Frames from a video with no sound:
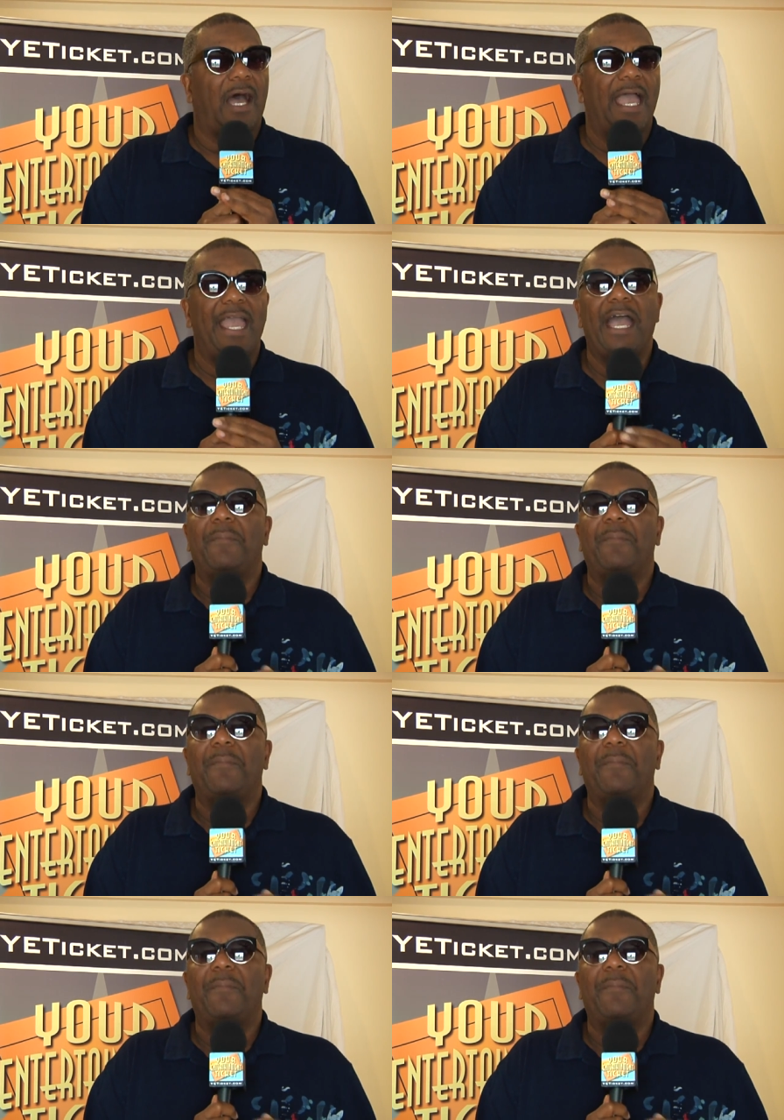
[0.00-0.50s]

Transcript: Hey,